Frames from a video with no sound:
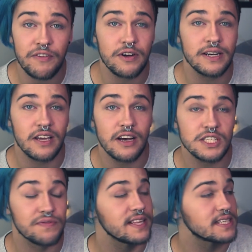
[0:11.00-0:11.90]
my friend
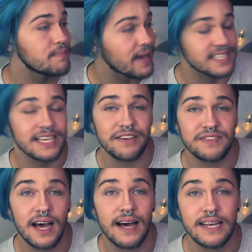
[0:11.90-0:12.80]
GERCE for this amazing
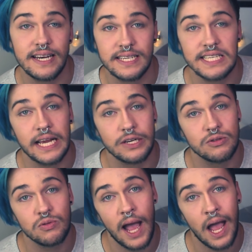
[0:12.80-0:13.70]
gift art. It is a
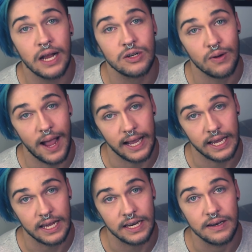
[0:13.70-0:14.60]

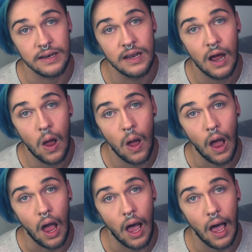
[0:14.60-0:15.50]
dragon.
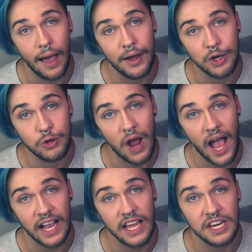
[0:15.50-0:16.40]
A
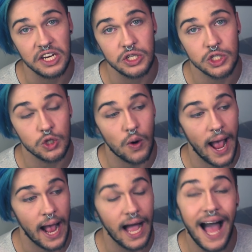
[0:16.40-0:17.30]
dragon in
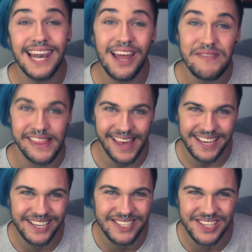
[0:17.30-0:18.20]
drag. I love it,
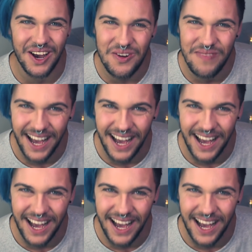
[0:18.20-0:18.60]
thank you so